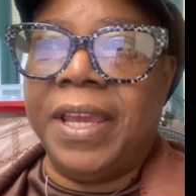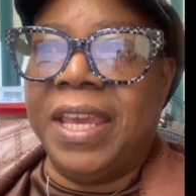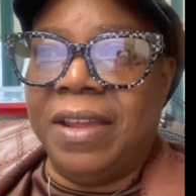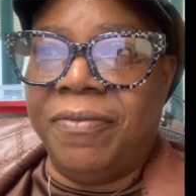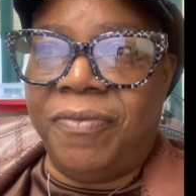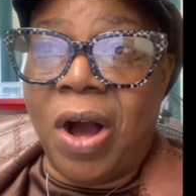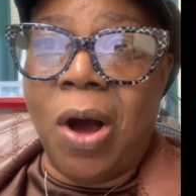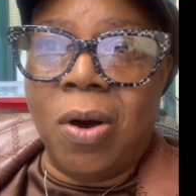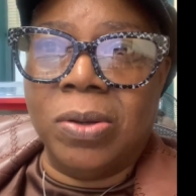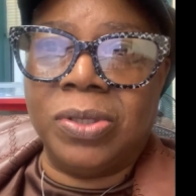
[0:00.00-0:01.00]

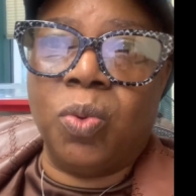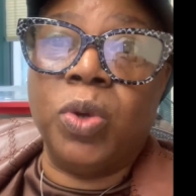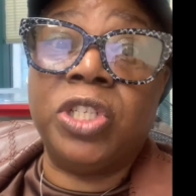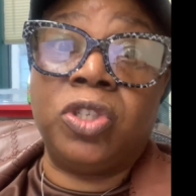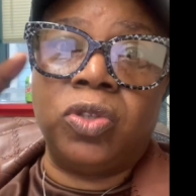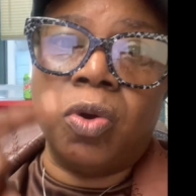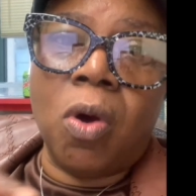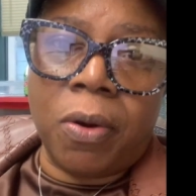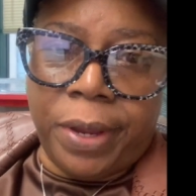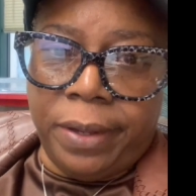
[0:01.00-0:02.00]
involves
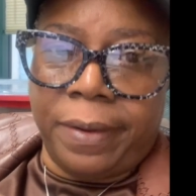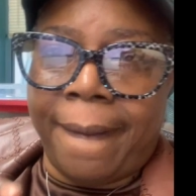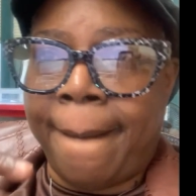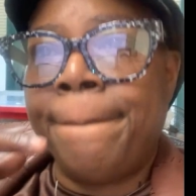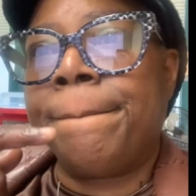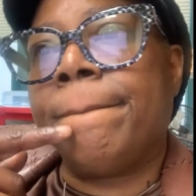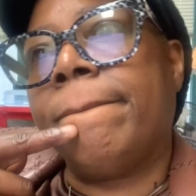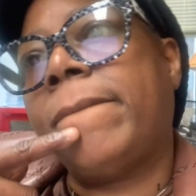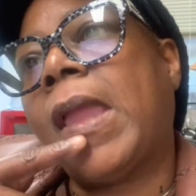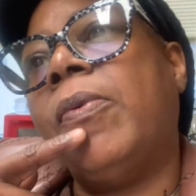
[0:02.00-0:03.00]
restoring
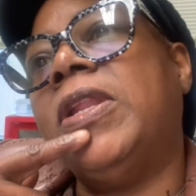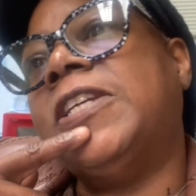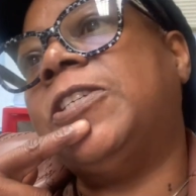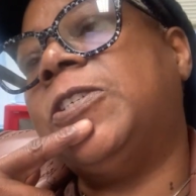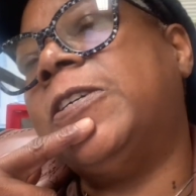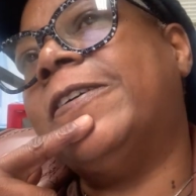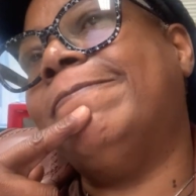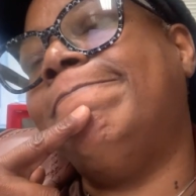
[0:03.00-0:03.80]
a relationship.